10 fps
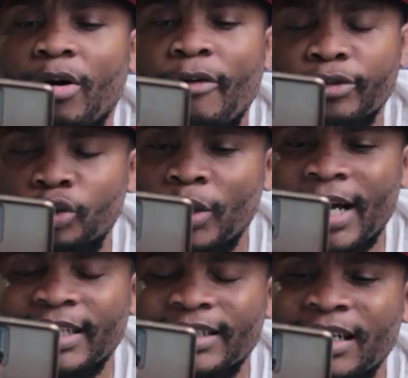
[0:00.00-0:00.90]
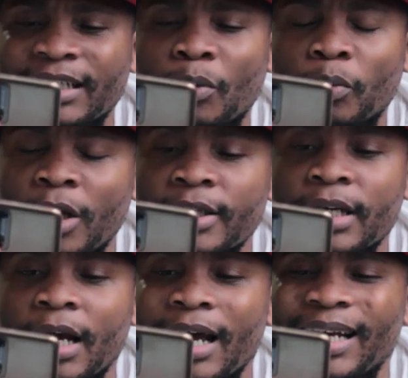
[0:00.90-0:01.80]
of July, the Sunday World
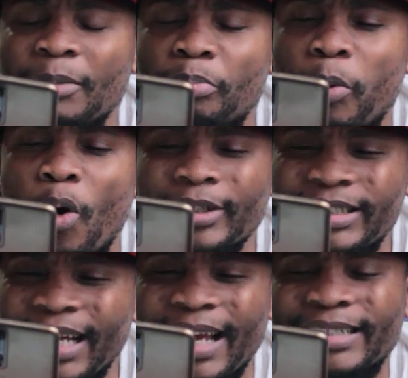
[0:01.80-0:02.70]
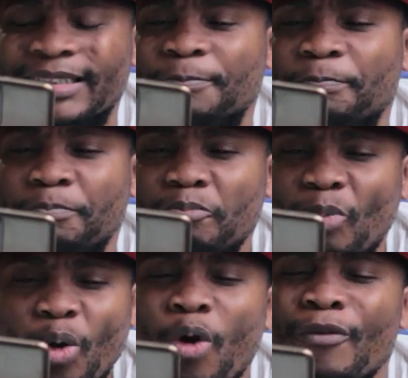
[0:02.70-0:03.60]
reported
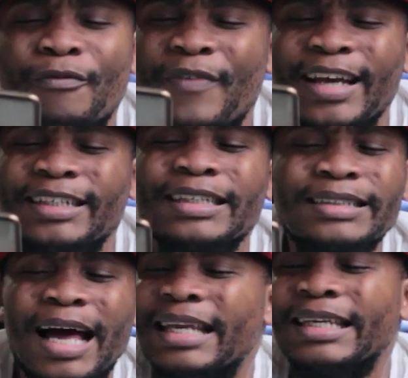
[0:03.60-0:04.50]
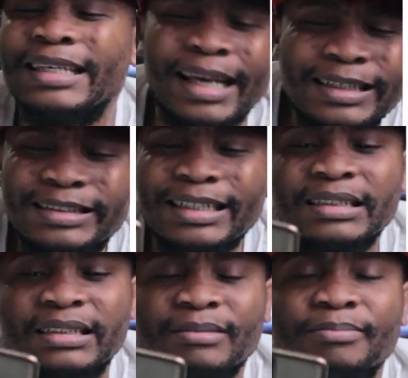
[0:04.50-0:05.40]
on various
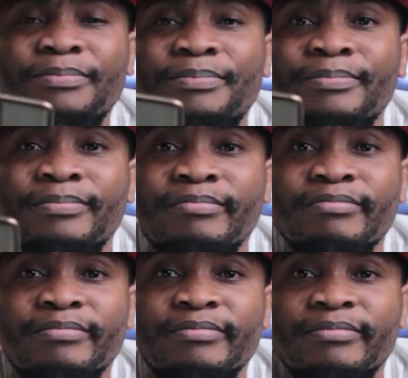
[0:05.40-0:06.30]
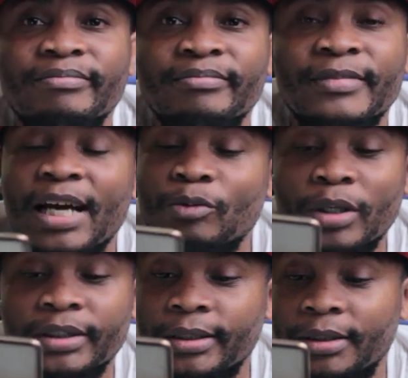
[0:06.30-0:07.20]
allegations. Mm-hmm. It
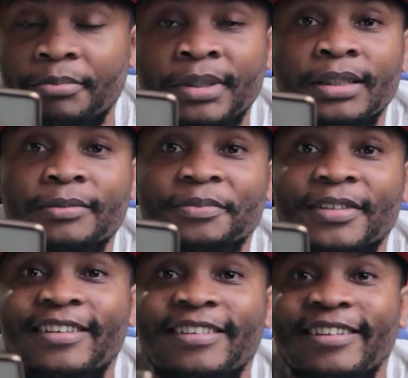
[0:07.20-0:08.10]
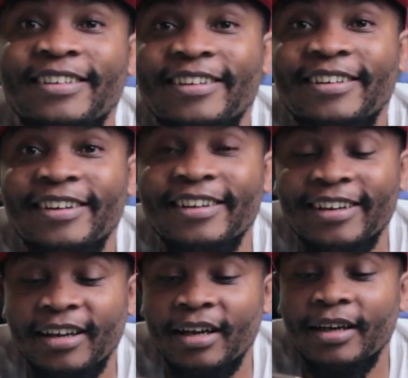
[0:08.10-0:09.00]
wasn't me.
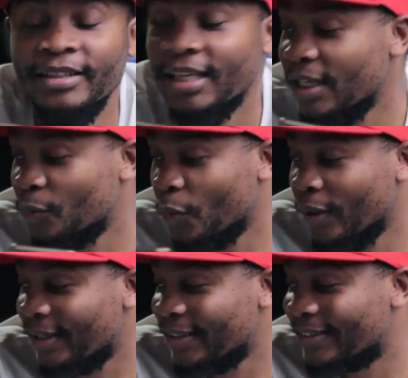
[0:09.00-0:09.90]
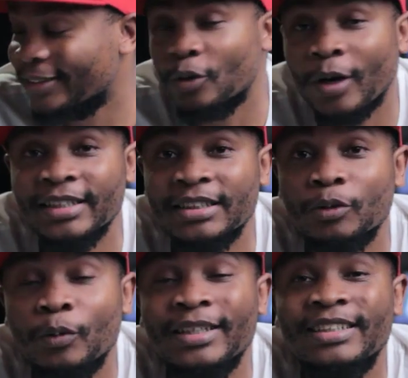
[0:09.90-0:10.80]
Yes, we were reading your
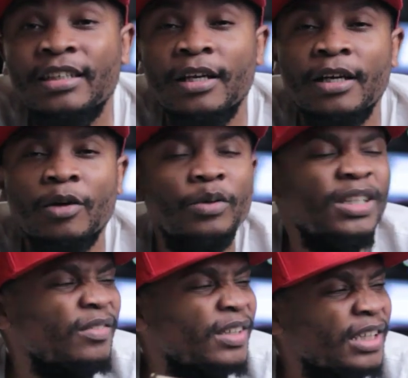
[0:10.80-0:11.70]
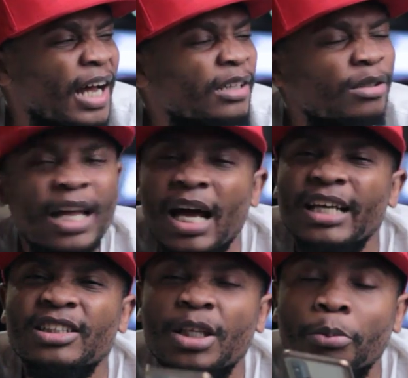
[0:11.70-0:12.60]
article. We didn't read the article. I
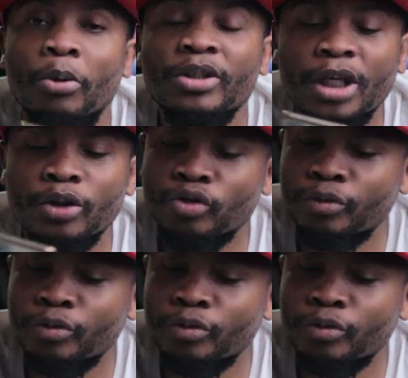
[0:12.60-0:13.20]
actually bought a